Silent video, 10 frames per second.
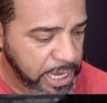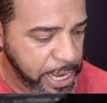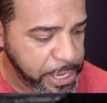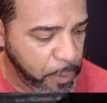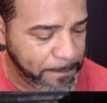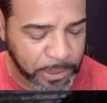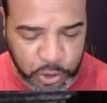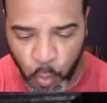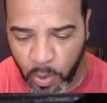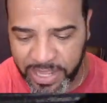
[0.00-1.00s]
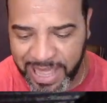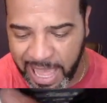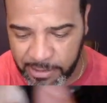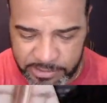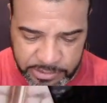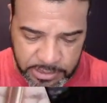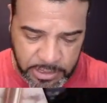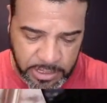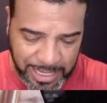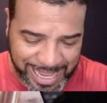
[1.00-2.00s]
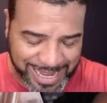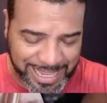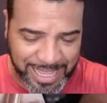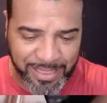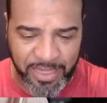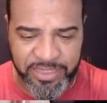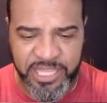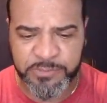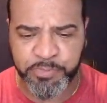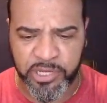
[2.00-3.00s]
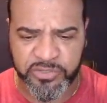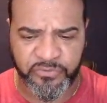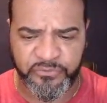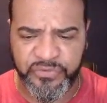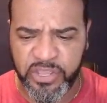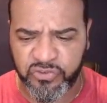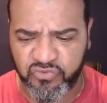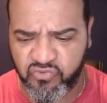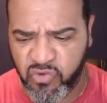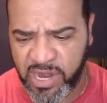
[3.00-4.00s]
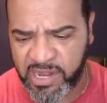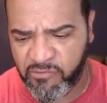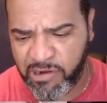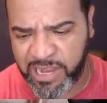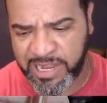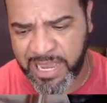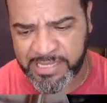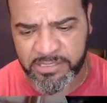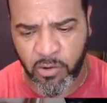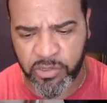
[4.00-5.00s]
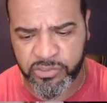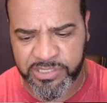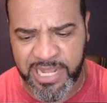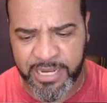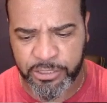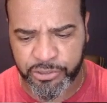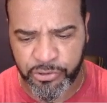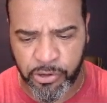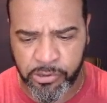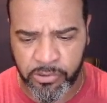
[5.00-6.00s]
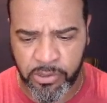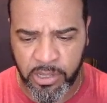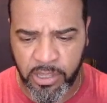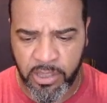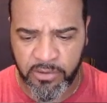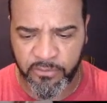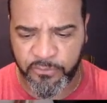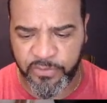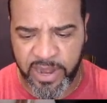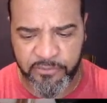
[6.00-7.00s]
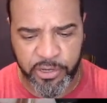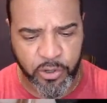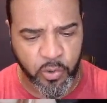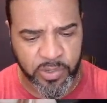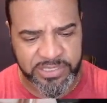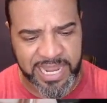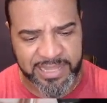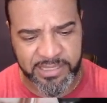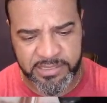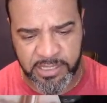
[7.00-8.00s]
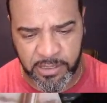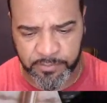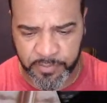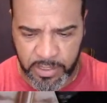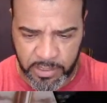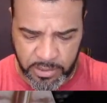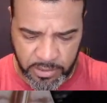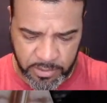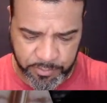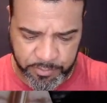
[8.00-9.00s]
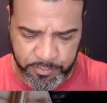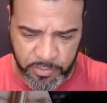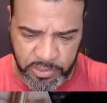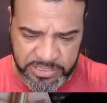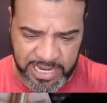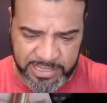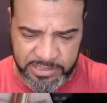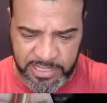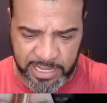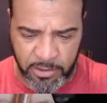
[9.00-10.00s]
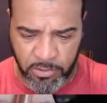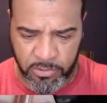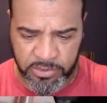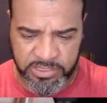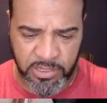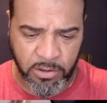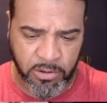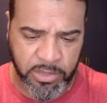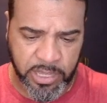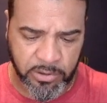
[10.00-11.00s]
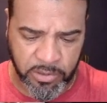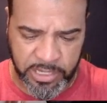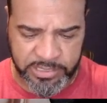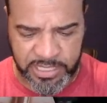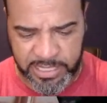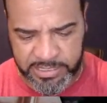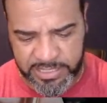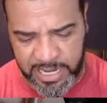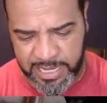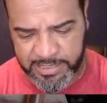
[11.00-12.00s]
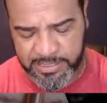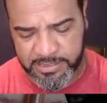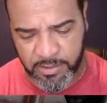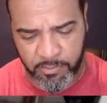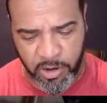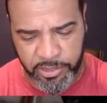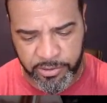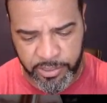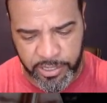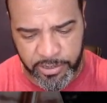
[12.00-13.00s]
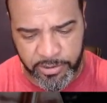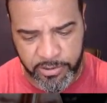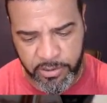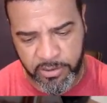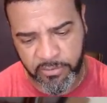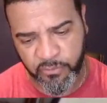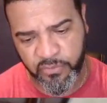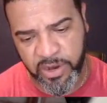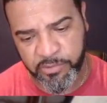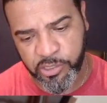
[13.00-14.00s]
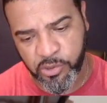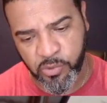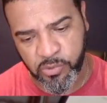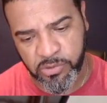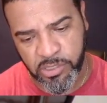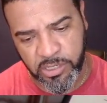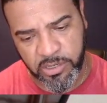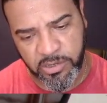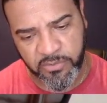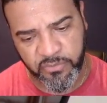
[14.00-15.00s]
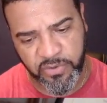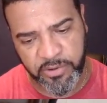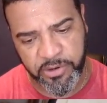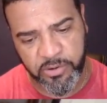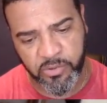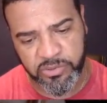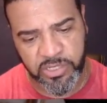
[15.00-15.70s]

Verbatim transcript: a notebook, $20. And this book feels really, really nice. Oh, so it's like a journal. Very cool. It's got this, hold on a second. It's got like this marker here. Very cool. Very cool.